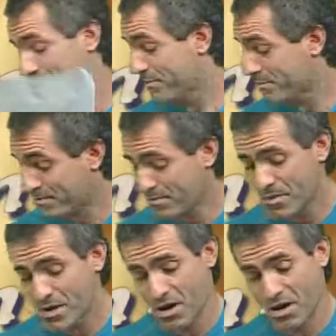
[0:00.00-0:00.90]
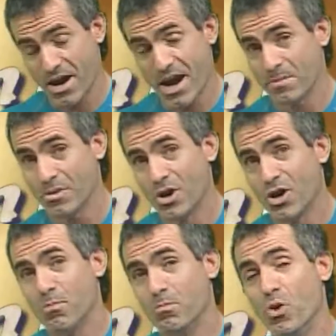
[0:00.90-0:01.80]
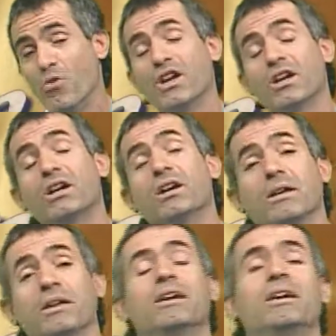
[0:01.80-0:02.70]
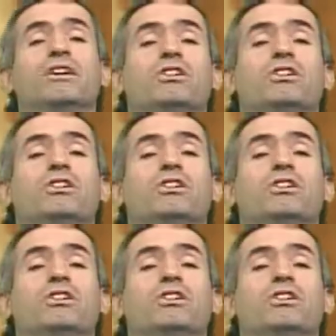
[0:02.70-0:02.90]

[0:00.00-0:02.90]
All right, moving on.